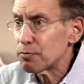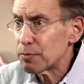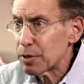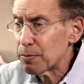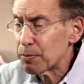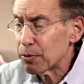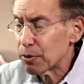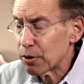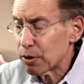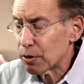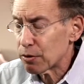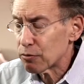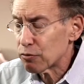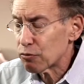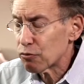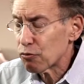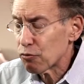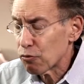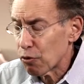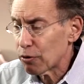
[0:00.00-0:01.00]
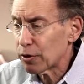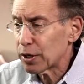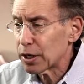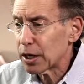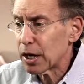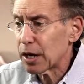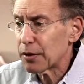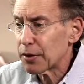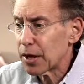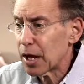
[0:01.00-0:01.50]
People are working
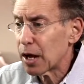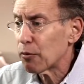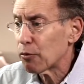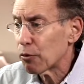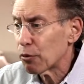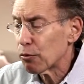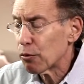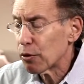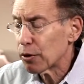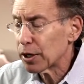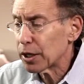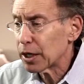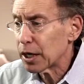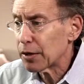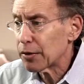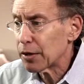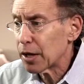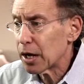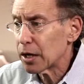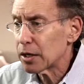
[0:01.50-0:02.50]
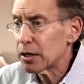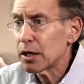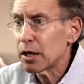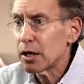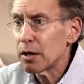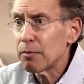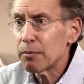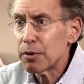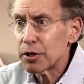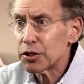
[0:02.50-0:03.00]
on that, we're working on that,
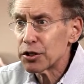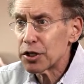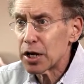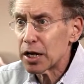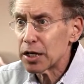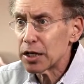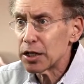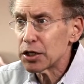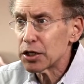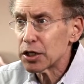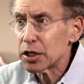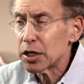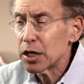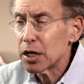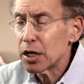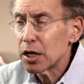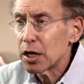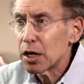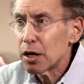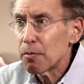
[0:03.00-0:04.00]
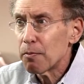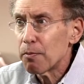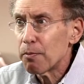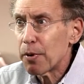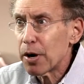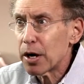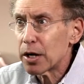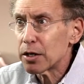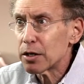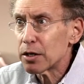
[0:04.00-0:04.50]
but it's not easy.
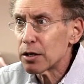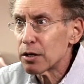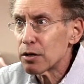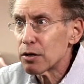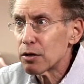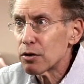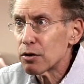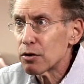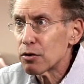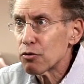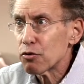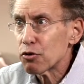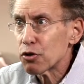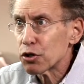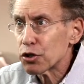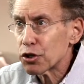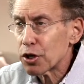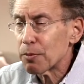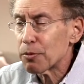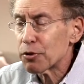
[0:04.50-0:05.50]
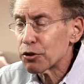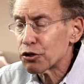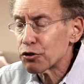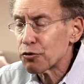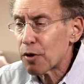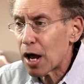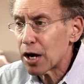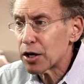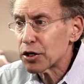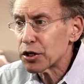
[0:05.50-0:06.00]
But some of the
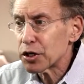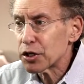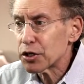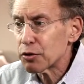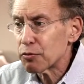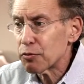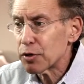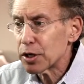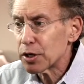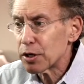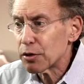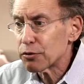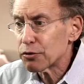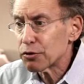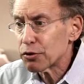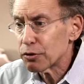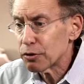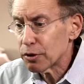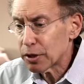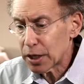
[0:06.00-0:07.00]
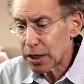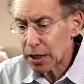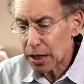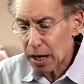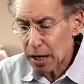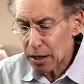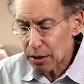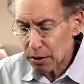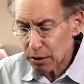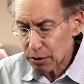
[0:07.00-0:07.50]
strategies that we and others are looking
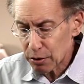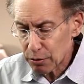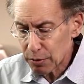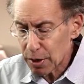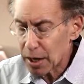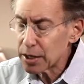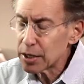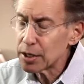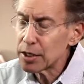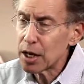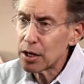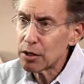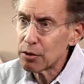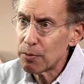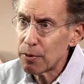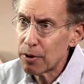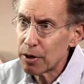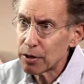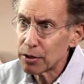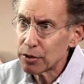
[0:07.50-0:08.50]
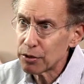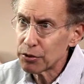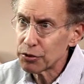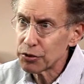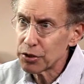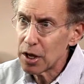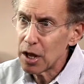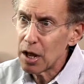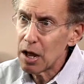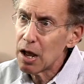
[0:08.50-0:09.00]
at are creating
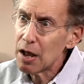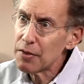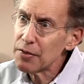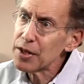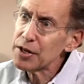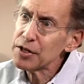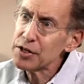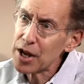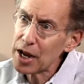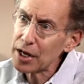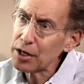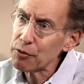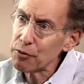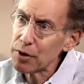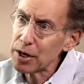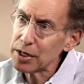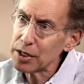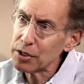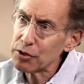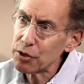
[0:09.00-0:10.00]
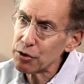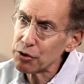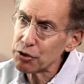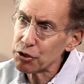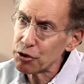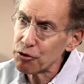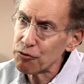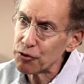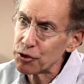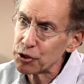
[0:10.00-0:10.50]
nanoparticles and then decorating their
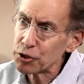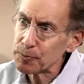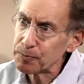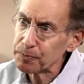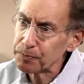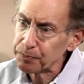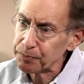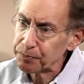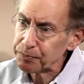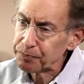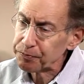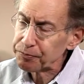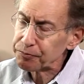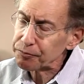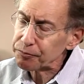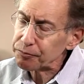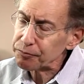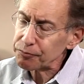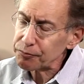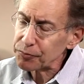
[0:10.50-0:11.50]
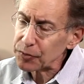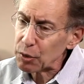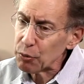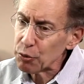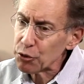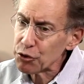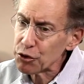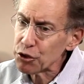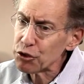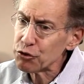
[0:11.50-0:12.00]
surface
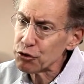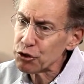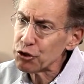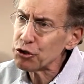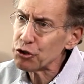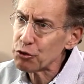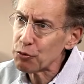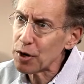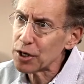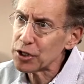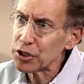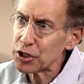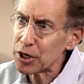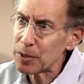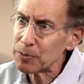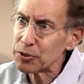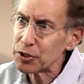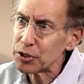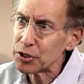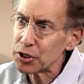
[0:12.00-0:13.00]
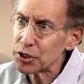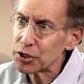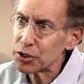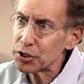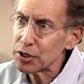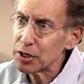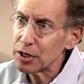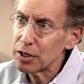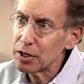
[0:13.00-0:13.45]
with this, just the right substances